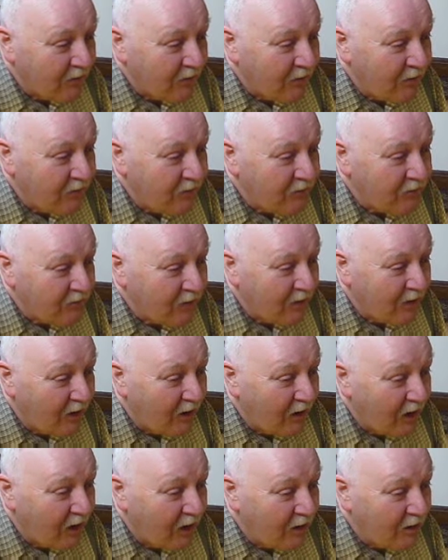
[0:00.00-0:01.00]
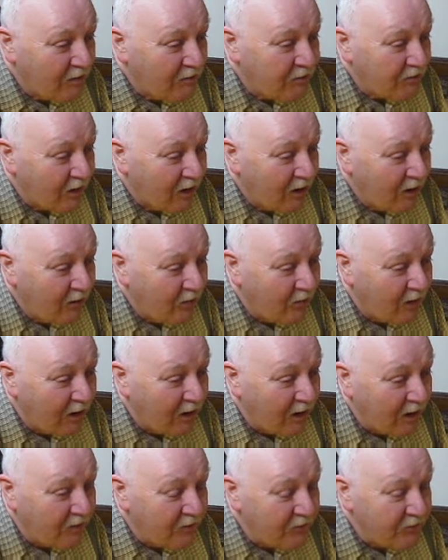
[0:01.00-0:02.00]
Its larger
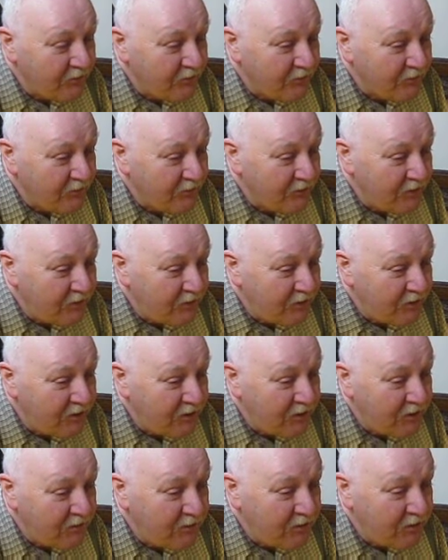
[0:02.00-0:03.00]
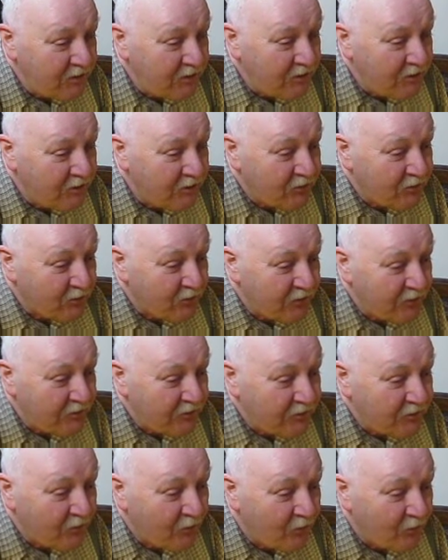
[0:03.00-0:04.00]
outlines have indeed been
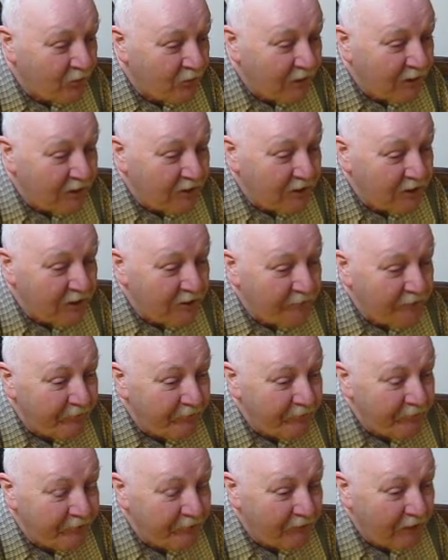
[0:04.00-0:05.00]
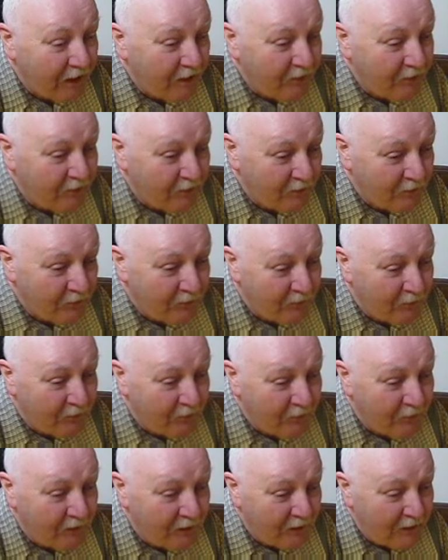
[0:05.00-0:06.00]
traced already, and some of
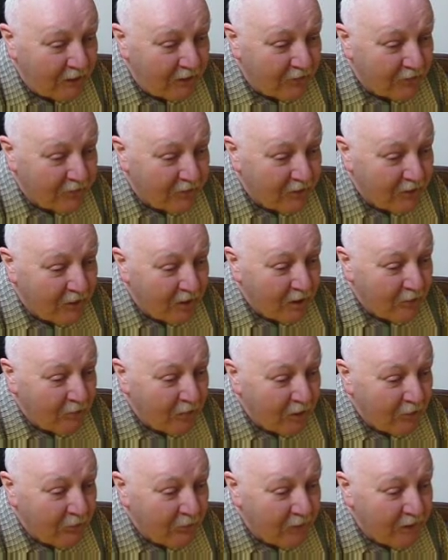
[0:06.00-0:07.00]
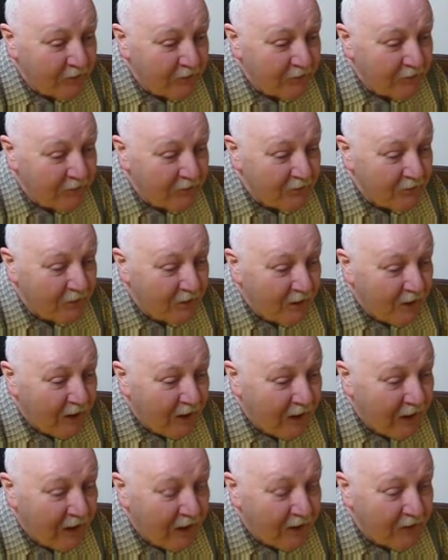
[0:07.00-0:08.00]
them at least by master
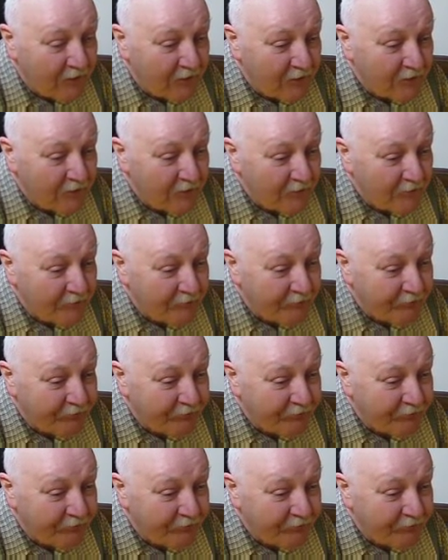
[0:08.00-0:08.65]
hands.